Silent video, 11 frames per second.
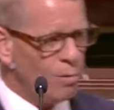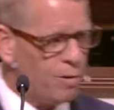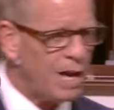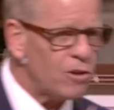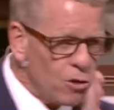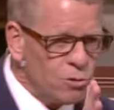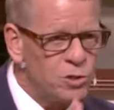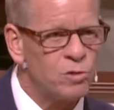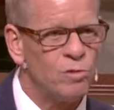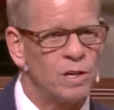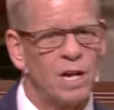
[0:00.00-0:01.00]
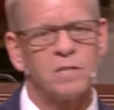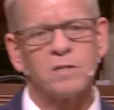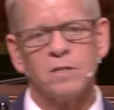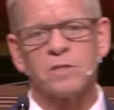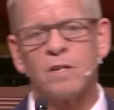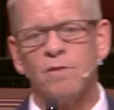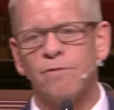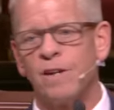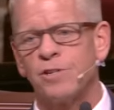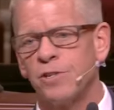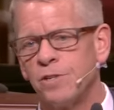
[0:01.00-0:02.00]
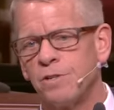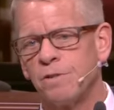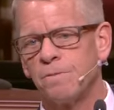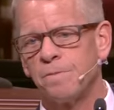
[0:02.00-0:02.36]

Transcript: well, that goes to Augustine's Confessions.